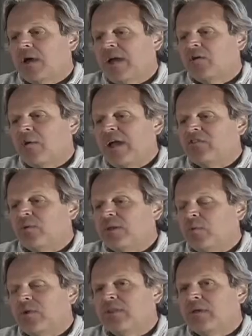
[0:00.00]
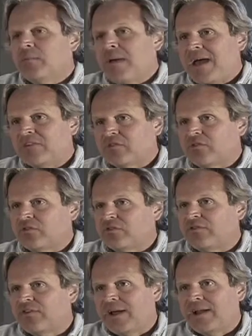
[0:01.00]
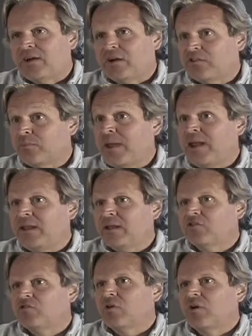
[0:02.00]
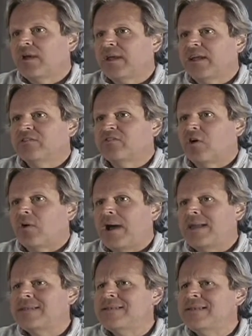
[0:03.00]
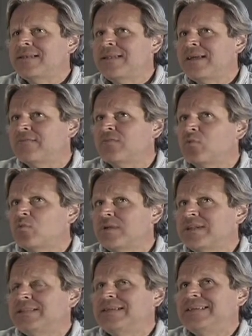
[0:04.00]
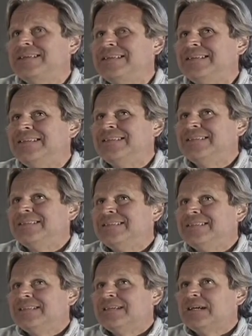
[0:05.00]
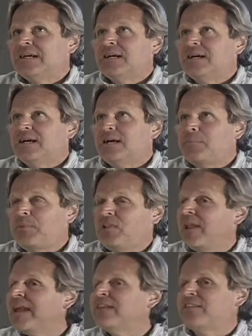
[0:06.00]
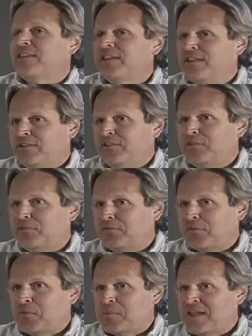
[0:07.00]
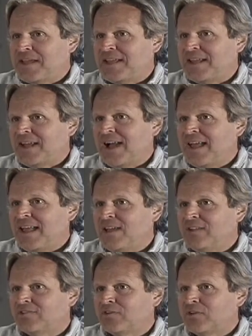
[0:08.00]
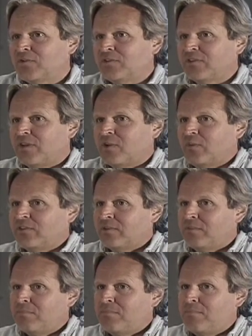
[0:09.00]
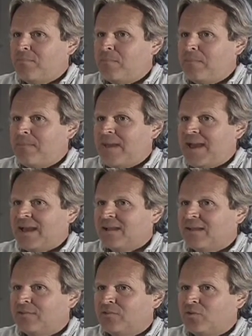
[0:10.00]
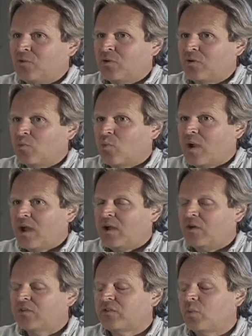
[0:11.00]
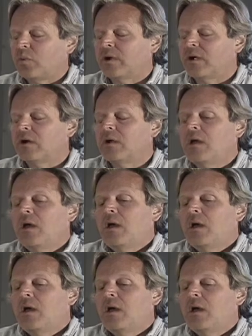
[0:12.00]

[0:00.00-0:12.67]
I graduated with a master's in fine arts, painting and drawing, and so I never really planned to get into filmmaking. It sort of was a backdoored route where